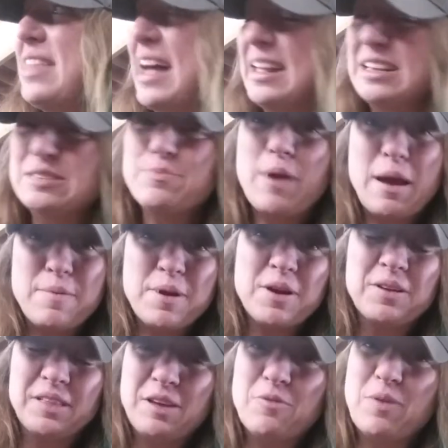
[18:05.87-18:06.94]
that is
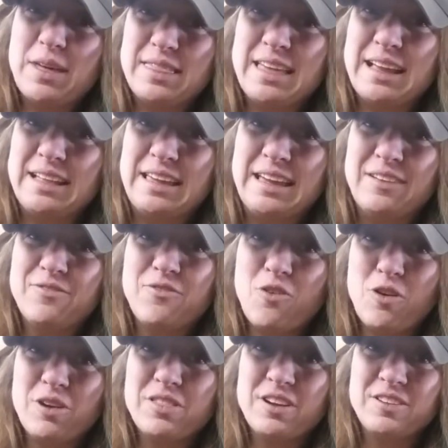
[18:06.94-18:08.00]
primarily what they need
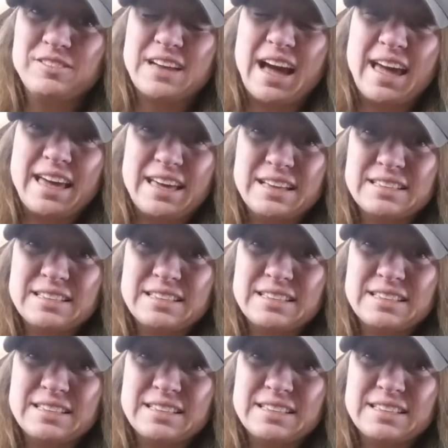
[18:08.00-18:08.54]
for their diet,